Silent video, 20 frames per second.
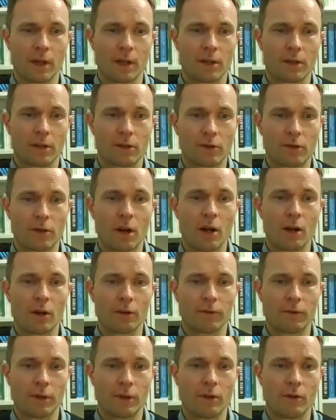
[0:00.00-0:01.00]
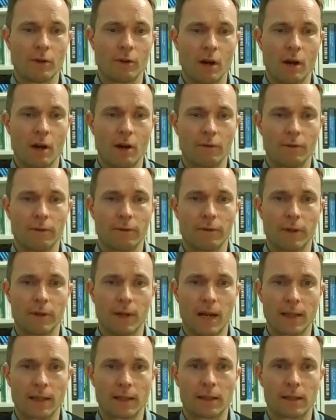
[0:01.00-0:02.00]
strong view of,
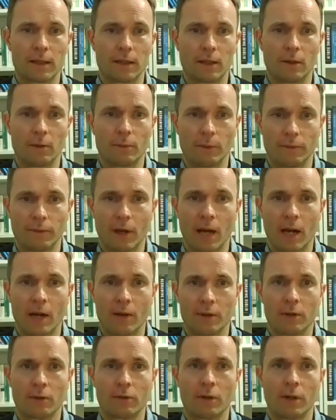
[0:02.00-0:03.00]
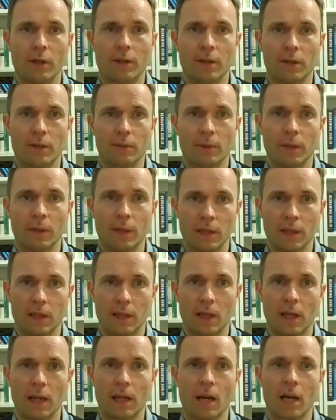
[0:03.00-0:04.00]
we've a housing crisis, we need to
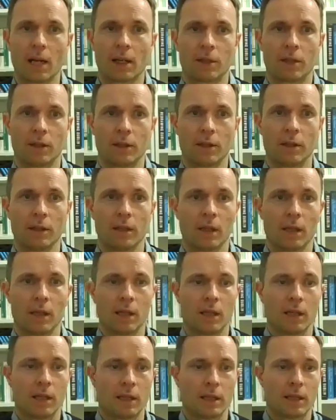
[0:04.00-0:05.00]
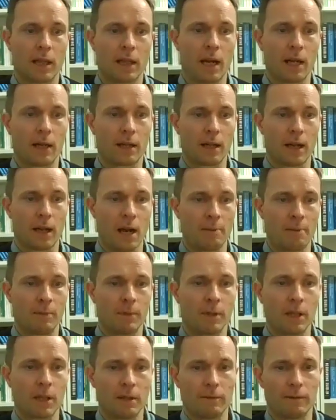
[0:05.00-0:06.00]
take action to get
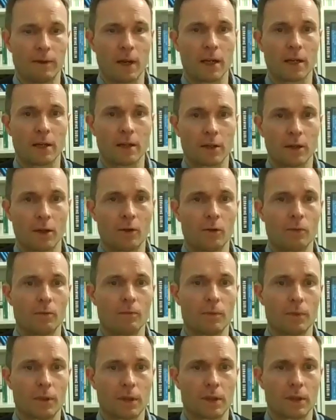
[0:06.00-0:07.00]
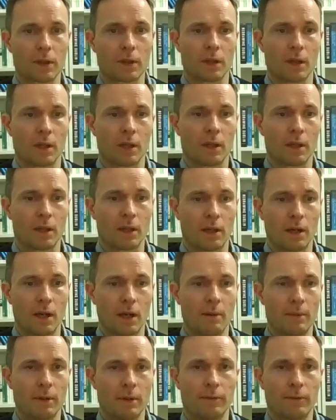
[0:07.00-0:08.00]
empty vacant homes, or
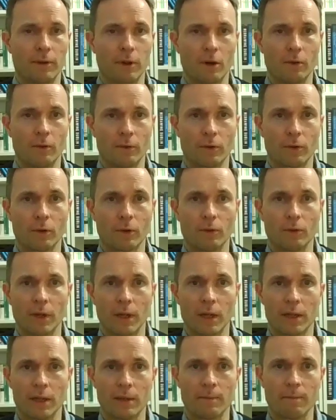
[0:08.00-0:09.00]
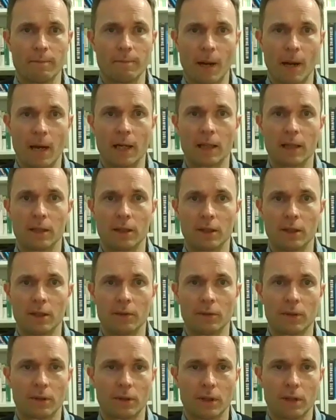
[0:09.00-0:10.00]
empty for no good reason, back into
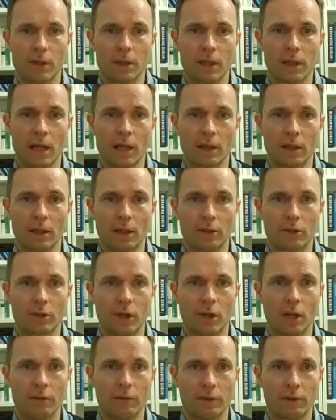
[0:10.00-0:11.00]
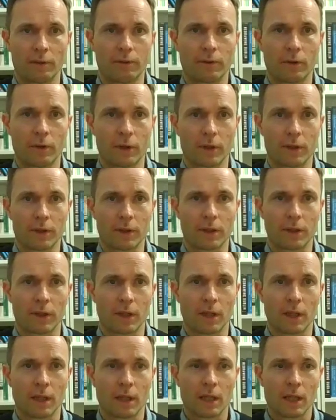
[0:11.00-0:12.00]
use. There isn't that kind of driving force.
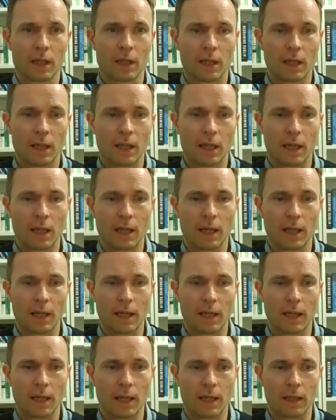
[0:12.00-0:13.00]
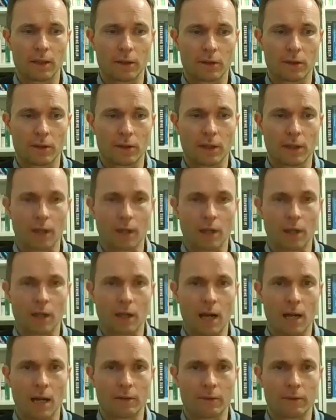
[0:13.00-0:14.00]
Just that kind of
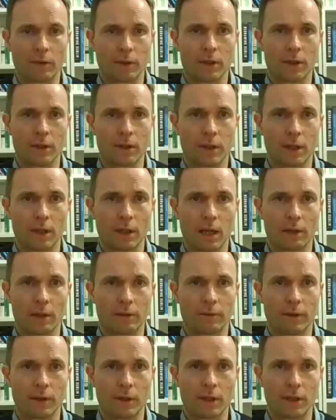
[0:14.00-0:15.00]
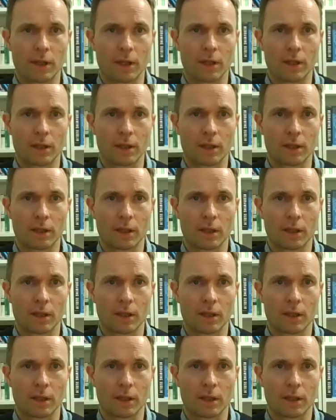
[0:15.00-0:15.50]
lack of urgency and lack of vision on it.